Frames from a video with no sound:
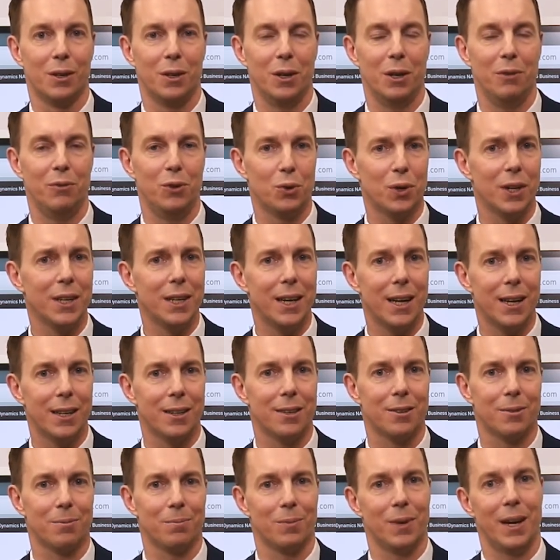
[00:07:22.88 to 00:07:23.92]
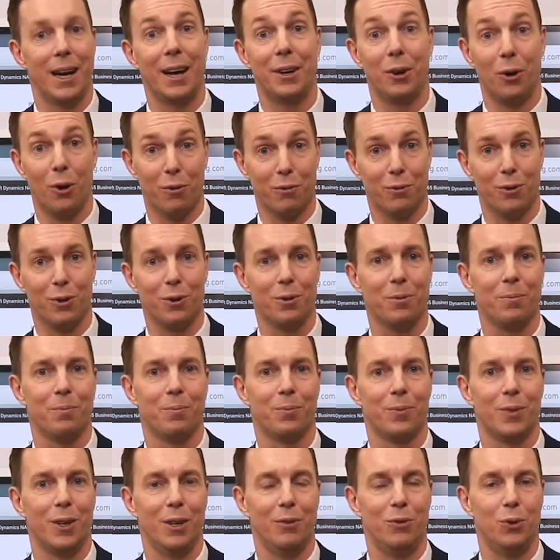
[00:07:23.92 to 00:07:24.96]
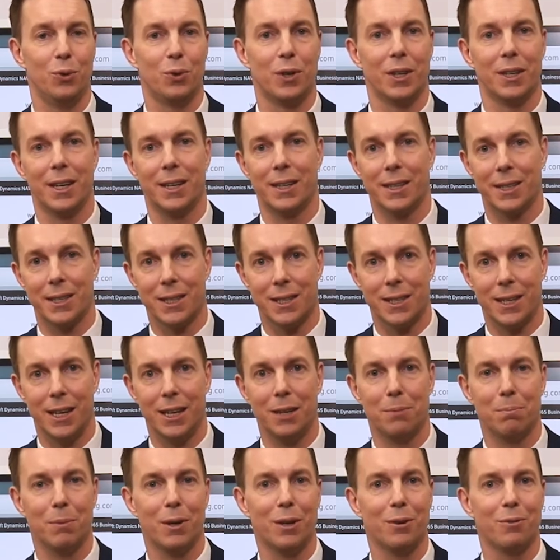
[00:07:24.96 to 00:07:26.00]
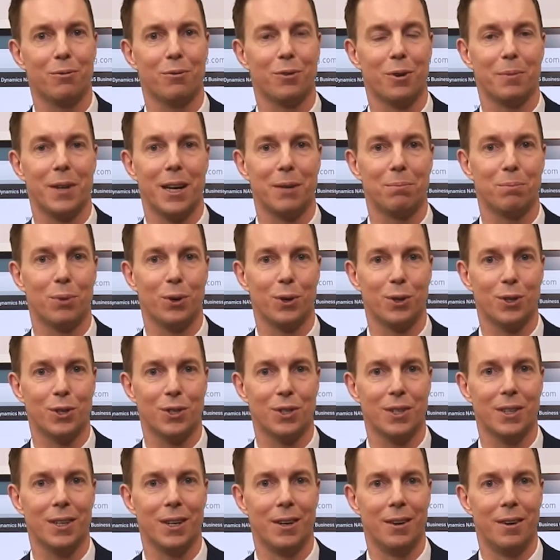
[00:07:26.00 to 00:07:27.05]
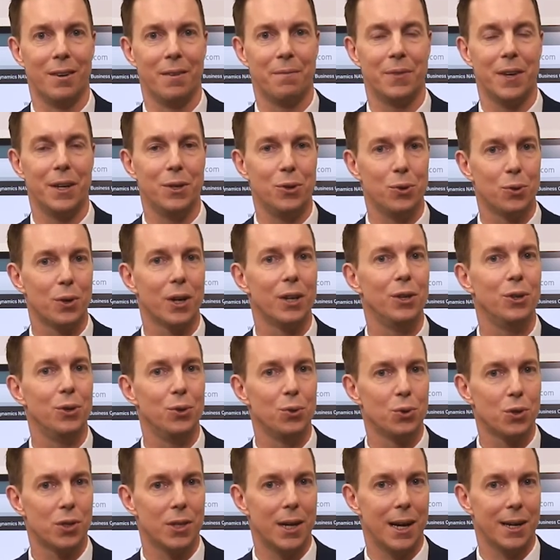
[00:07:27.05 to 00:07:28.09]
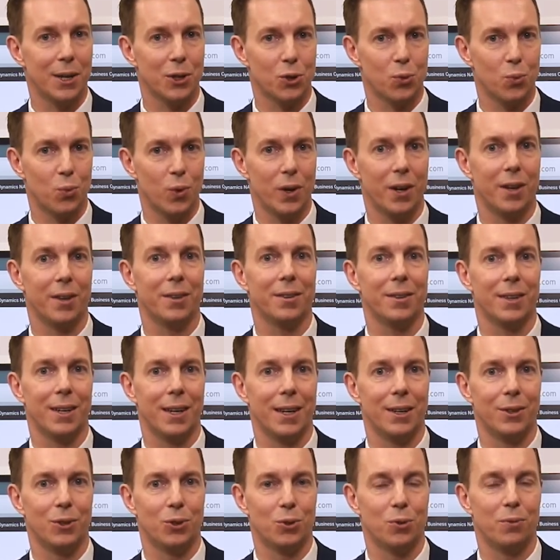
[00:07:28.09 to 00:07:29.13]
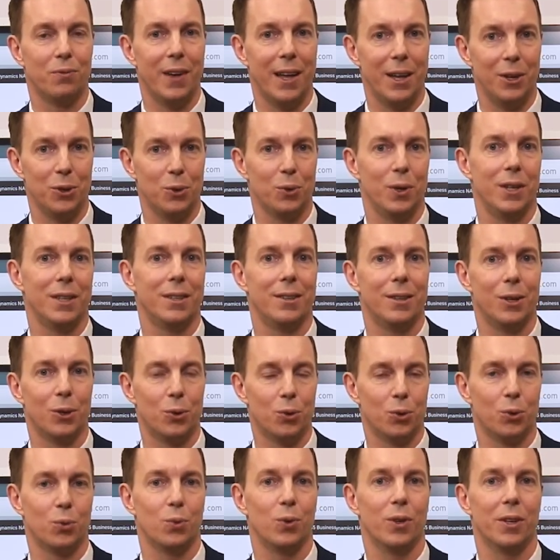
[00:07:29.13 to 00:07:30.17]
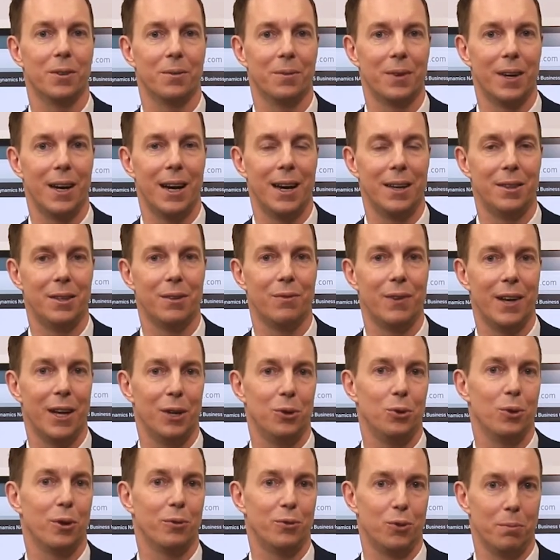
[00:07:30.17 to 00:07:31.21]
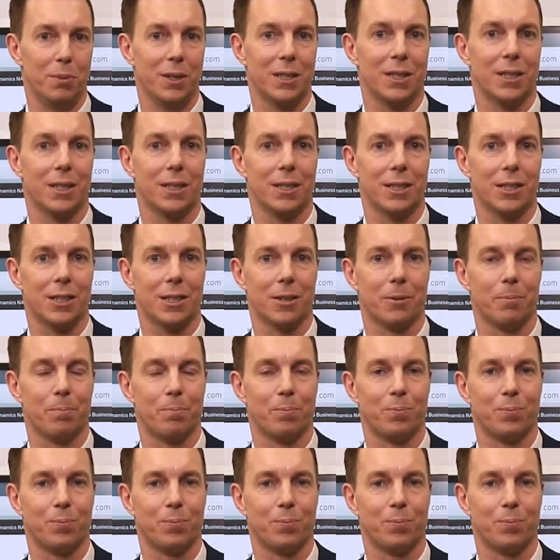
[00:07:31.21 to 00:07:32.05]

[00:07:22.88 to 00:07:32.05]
If you can get an offer, if you can get a statement from that person, then you can use that as well to evaluate the goodwill and the value of your business.